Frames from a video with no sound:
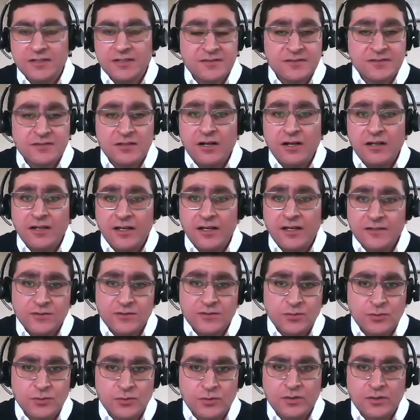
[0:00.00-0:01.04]
It's not a
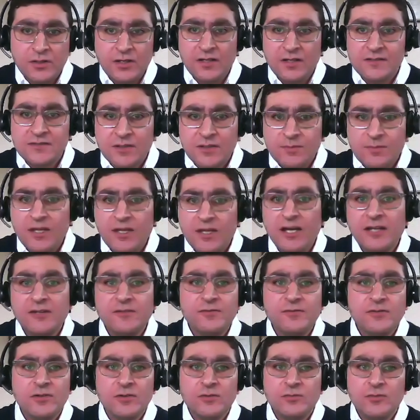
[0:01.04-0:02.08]
tool. It's a
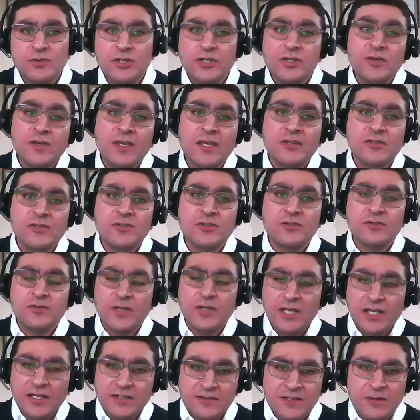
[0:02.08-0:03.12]
platform where you can
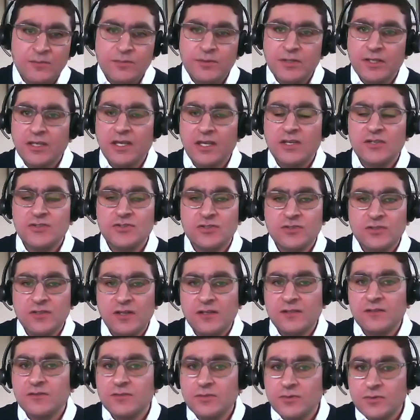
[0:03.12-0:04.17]
create application
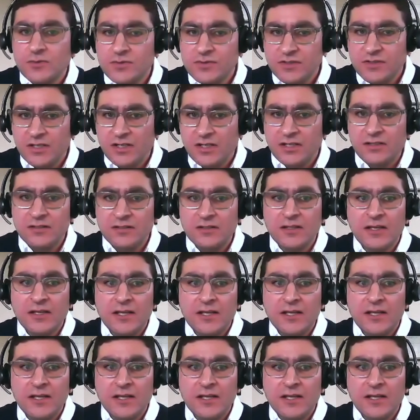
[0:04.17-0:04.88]
and tools in.